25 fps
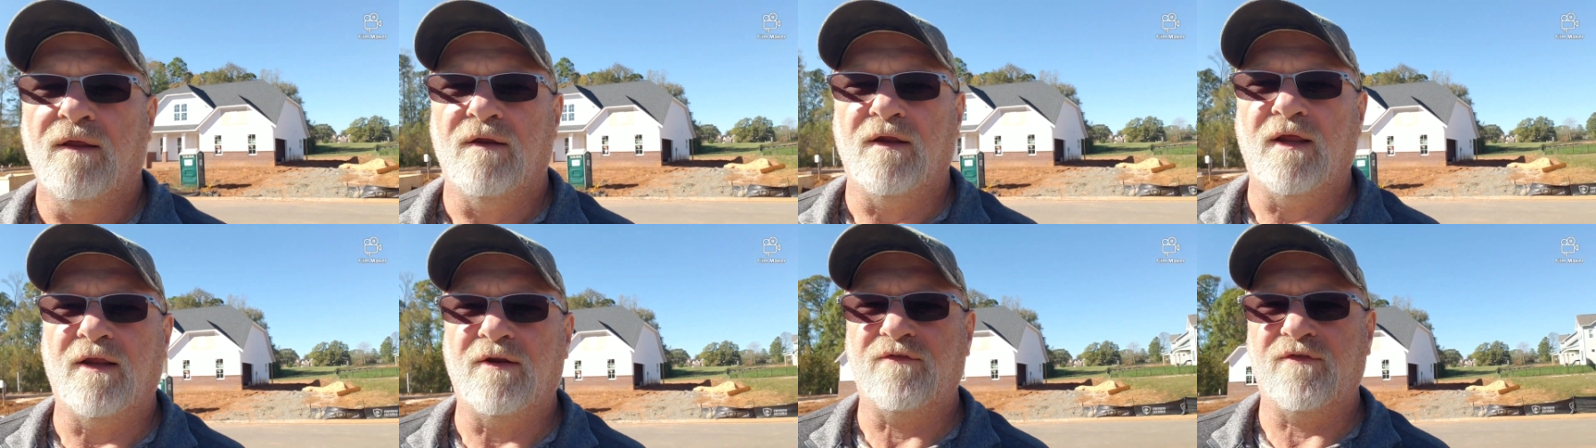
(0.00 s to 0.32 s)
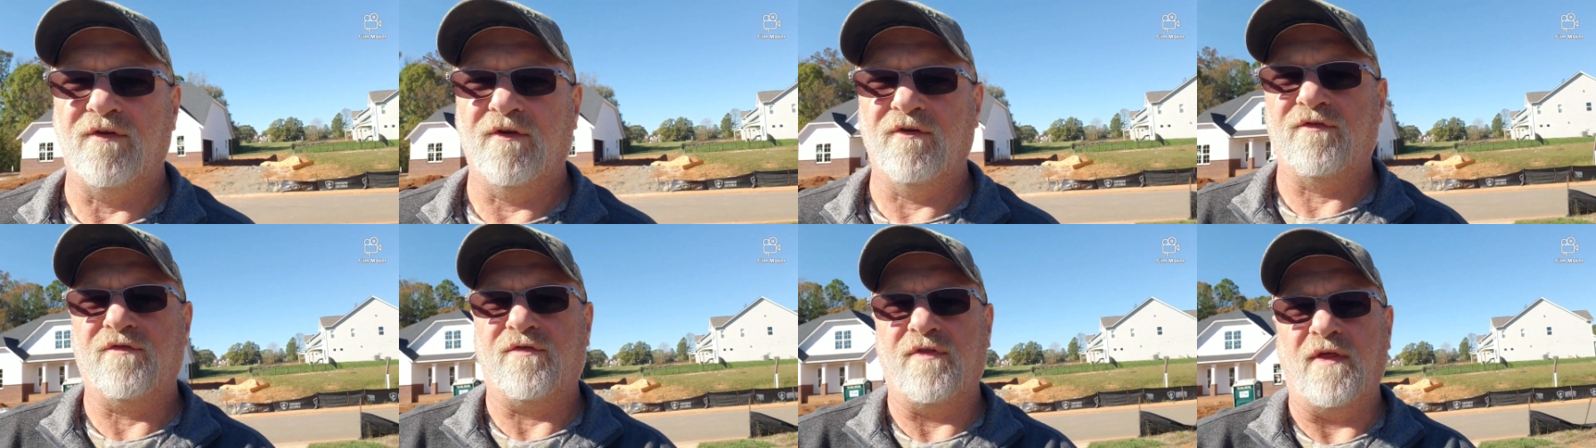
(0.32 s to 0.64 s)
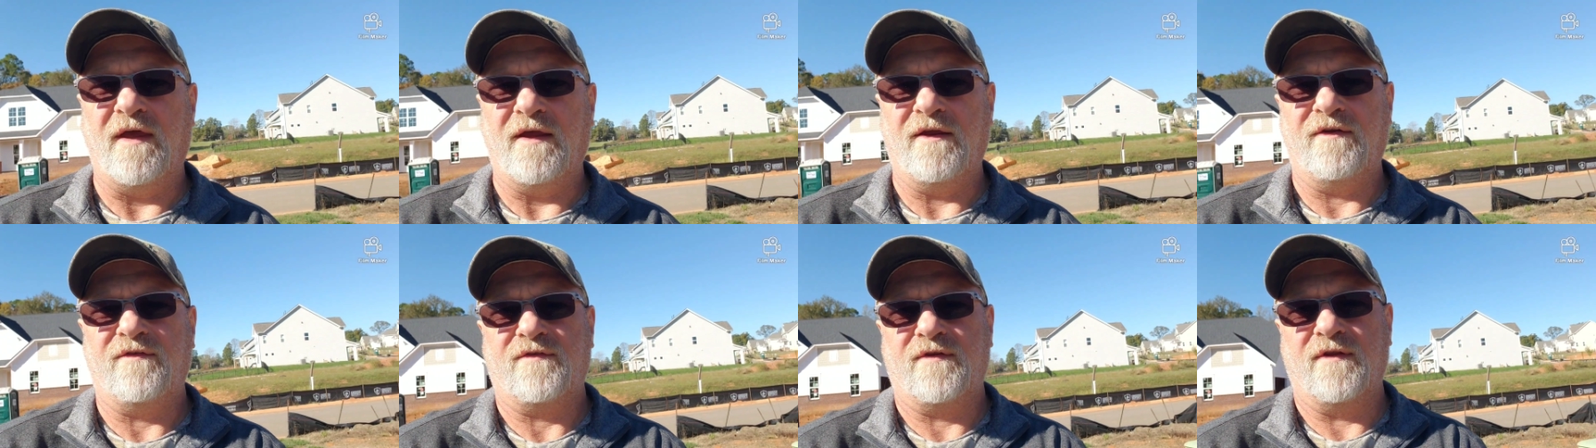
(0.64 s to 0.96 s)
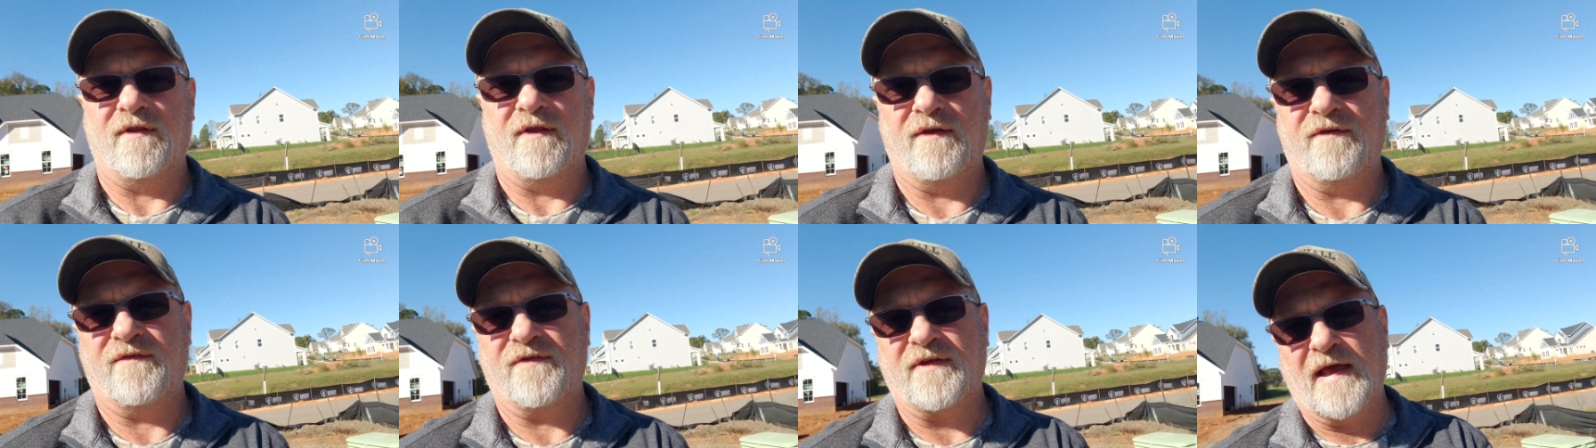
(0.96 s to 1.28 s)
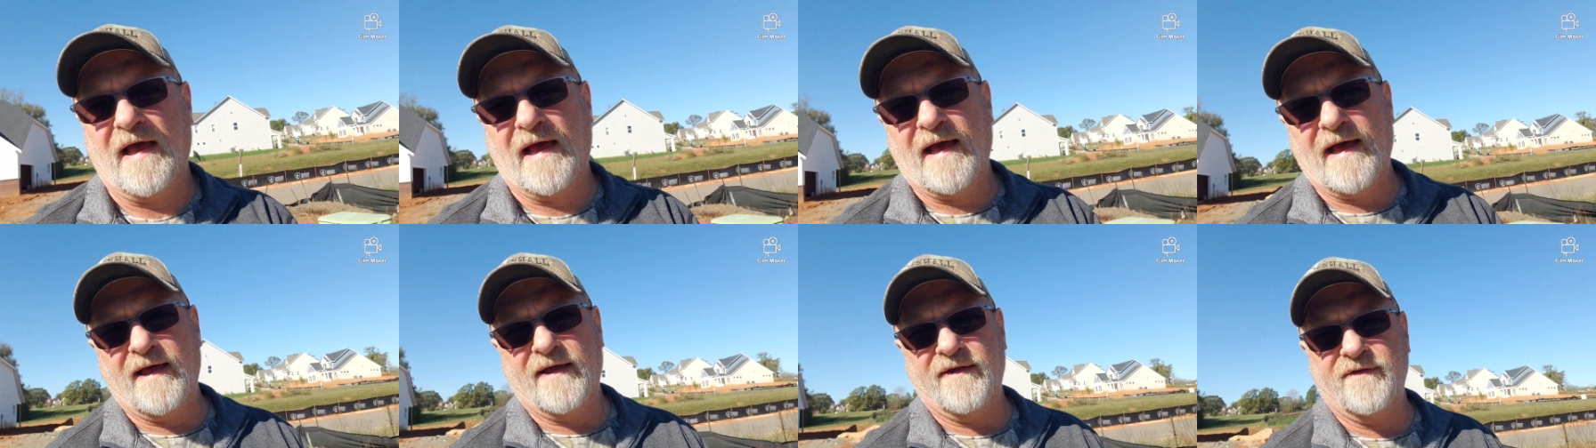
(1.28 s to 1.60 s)
that's just thanks to these
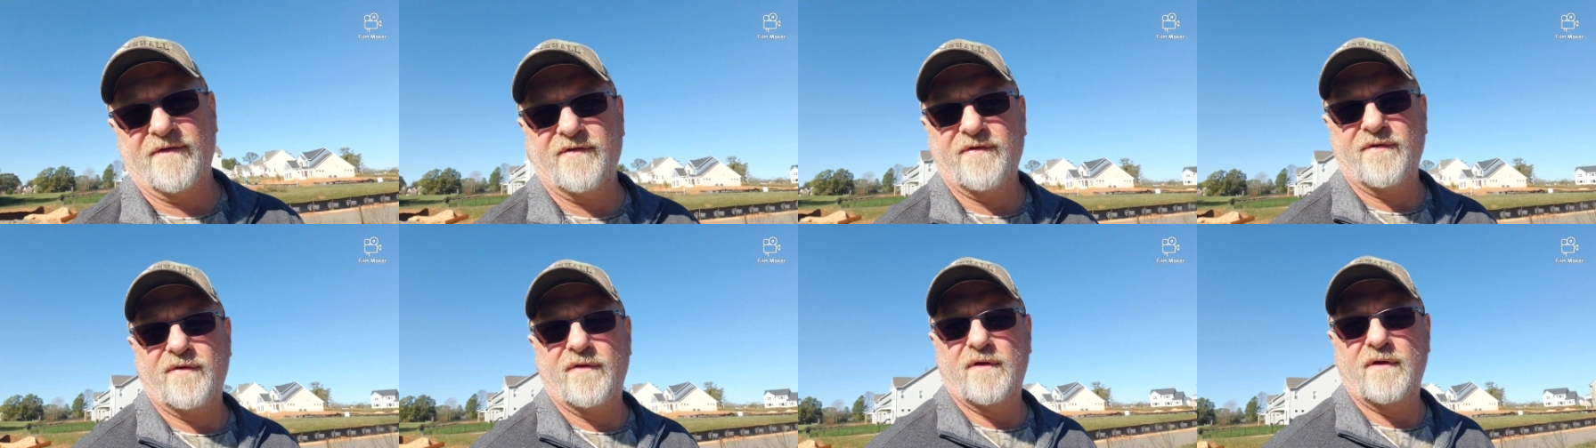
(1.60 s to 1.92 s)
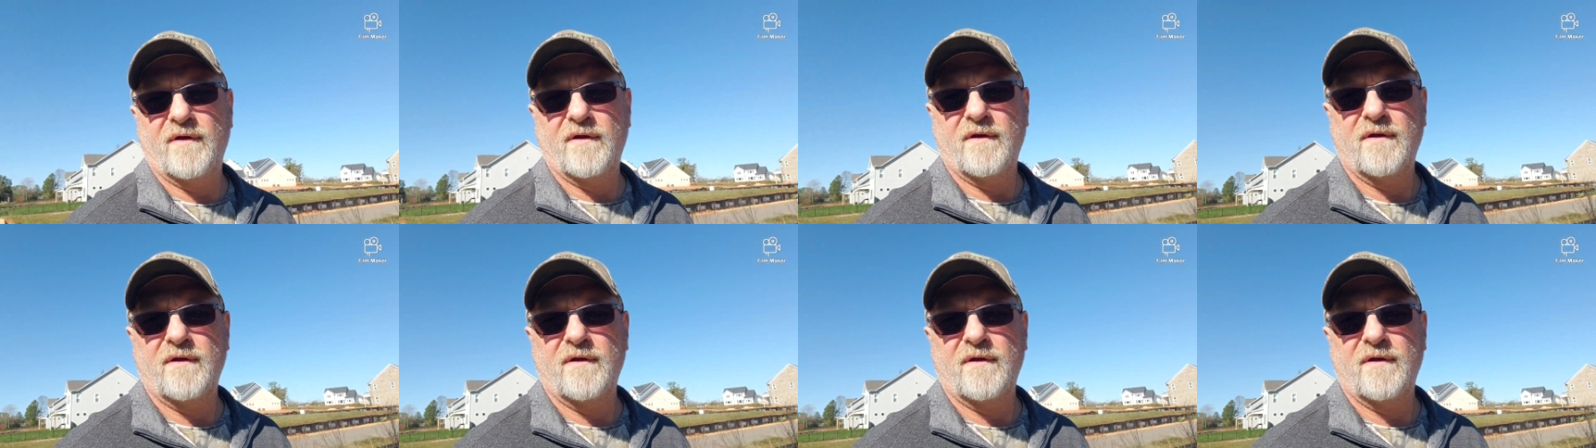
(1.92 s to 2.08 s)
guys